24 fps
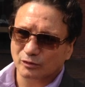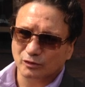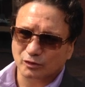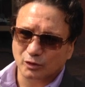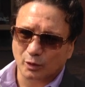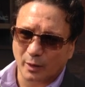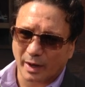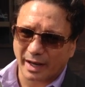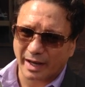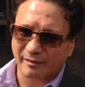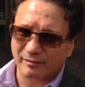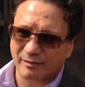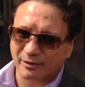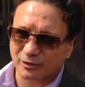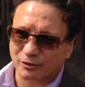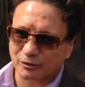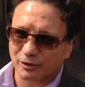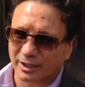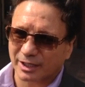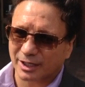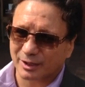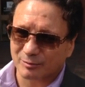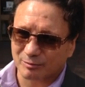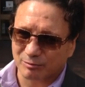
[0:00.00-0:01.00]
Do I have a
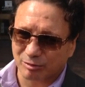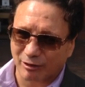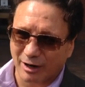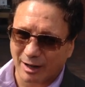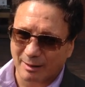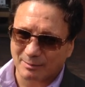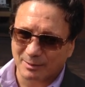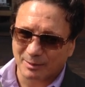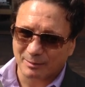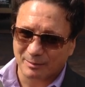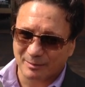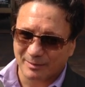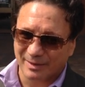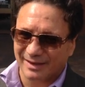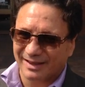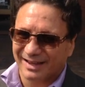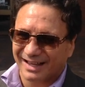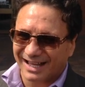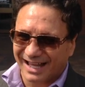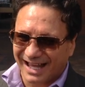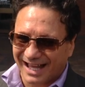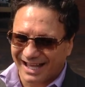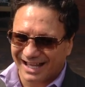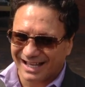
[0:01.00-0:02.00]
drinking problem?
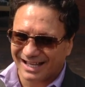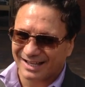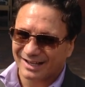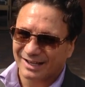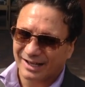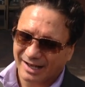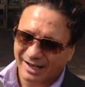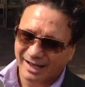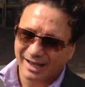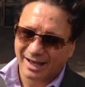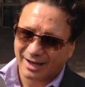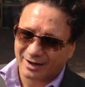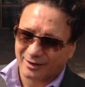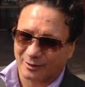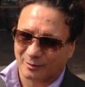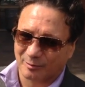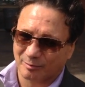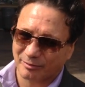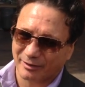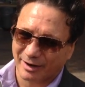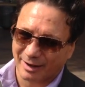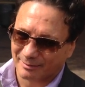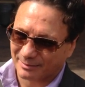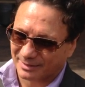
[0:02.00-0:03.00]
I don't know,
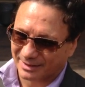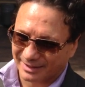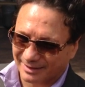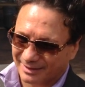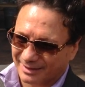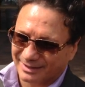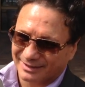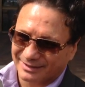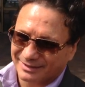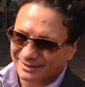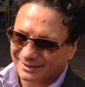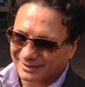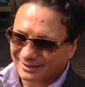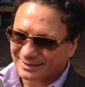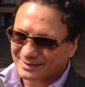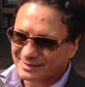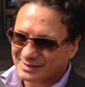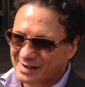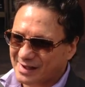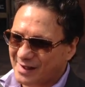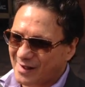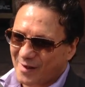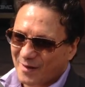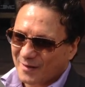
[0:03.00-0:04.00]
probably. Uh,
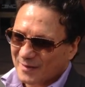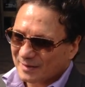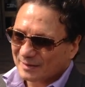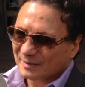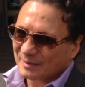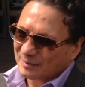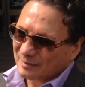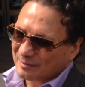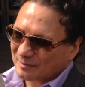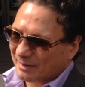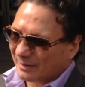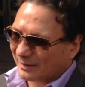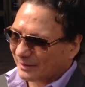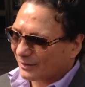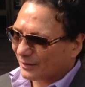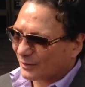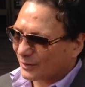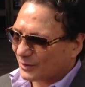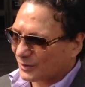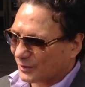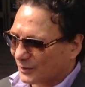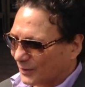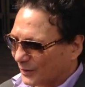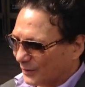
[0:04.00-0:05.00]
Were you
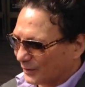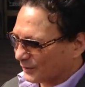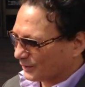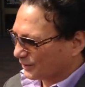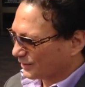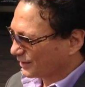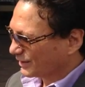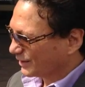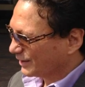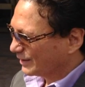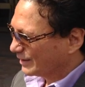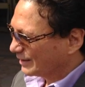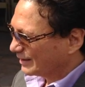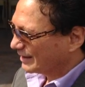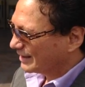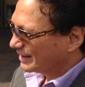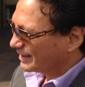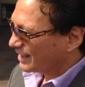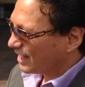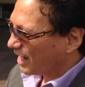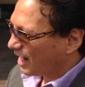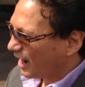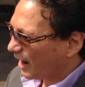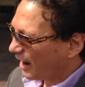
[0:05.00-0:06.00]
drunk? Point blank.
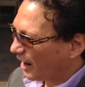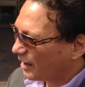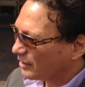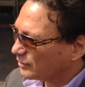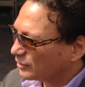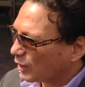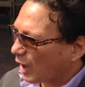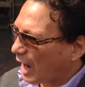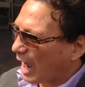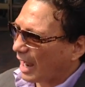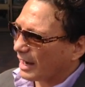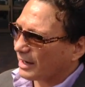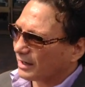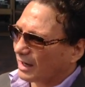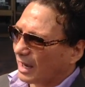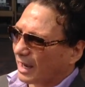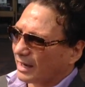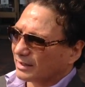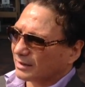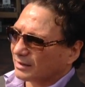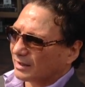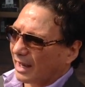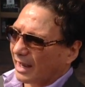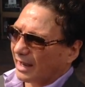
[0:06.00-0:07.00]
I
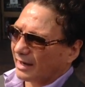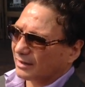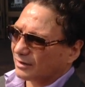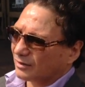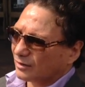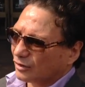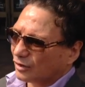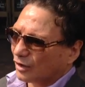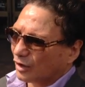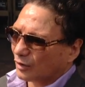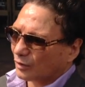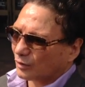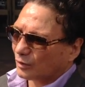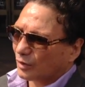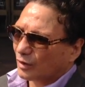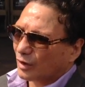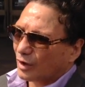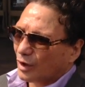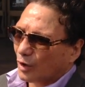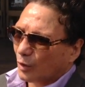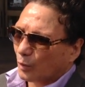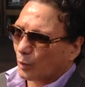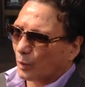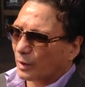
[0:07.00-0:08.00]
I had
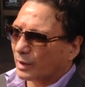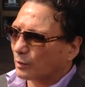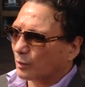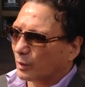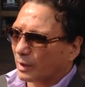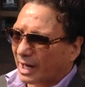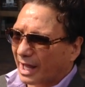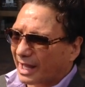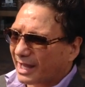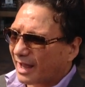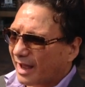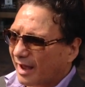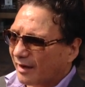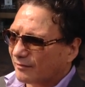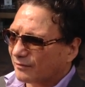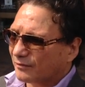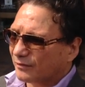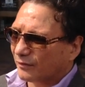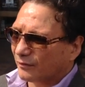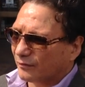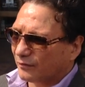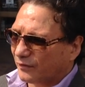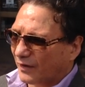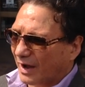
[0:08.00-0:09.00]
when when I have
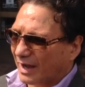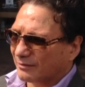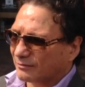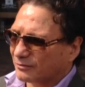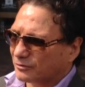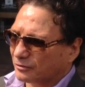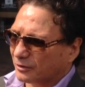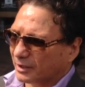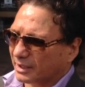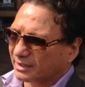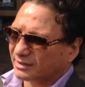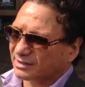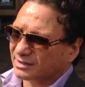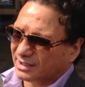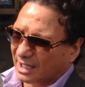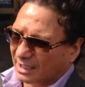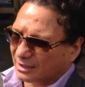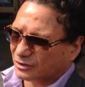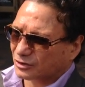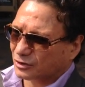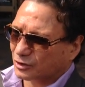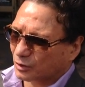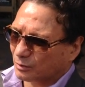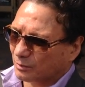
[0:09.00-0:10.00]
five drinks,
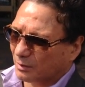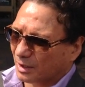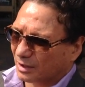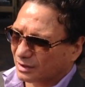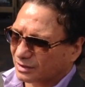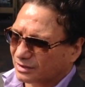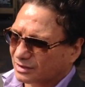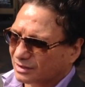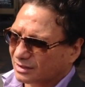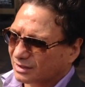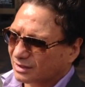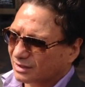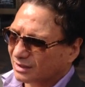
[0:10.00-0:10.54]
that's too much